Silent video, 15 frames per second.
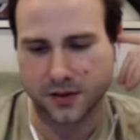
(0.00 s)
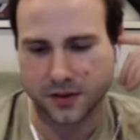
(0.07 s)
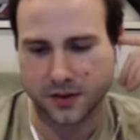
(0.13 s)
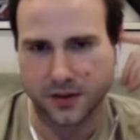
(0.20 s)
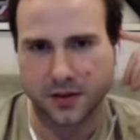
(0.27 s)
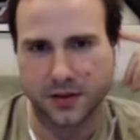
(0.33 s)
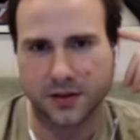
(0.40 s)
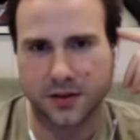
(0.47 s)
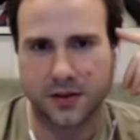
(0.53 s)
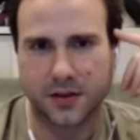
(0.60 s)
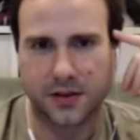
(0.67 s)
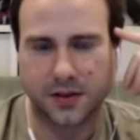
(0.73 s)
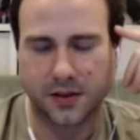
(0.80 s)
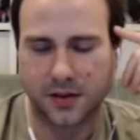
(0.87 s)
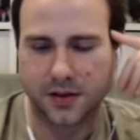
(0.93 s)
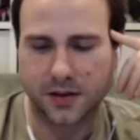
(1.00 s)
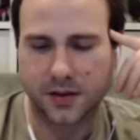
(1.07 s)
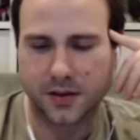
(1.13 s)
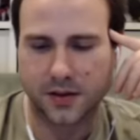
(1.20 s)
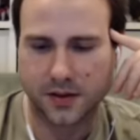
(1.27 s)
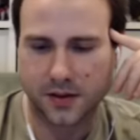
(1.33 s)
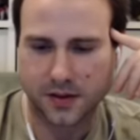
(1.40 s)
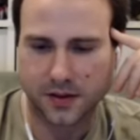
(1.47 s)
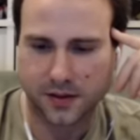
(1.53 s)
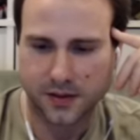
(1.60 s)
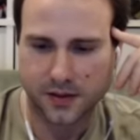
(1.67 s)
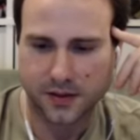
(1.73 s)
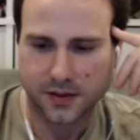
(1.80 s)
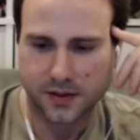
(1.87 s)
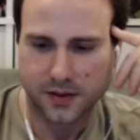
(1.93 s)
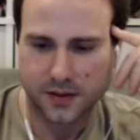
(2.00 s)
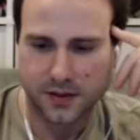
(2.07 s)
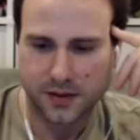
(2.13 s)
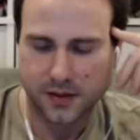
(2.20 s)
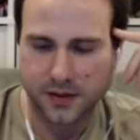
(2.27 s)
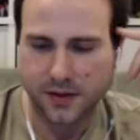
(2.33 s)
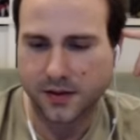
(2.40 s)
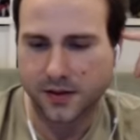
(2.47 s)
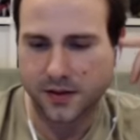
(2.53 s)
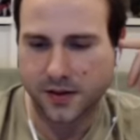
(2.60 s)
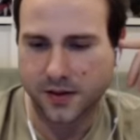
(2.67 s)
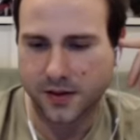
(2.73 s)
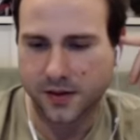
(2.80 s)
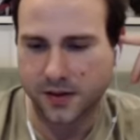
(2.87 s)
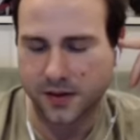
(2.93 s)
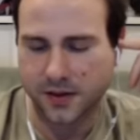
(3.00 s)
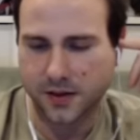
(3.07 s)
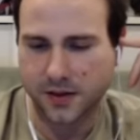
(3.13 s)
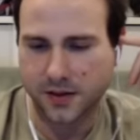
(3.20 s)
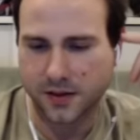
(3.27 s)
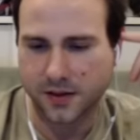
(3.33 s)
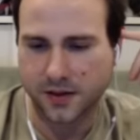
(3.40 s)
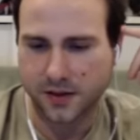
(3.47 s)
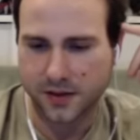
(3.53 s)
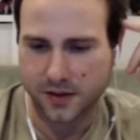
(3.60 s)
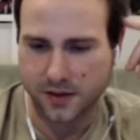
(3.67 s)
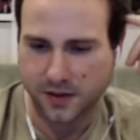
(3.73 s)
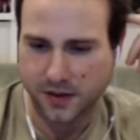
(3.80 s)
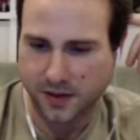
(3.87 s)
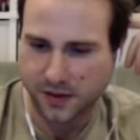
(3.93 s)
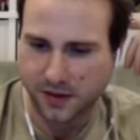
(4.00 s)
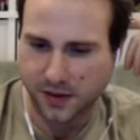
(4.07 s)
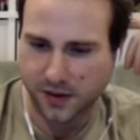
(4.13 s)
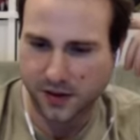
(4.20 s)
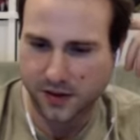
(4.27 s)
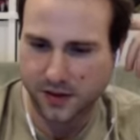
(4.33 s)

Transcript: No words are spoken by the person on screen.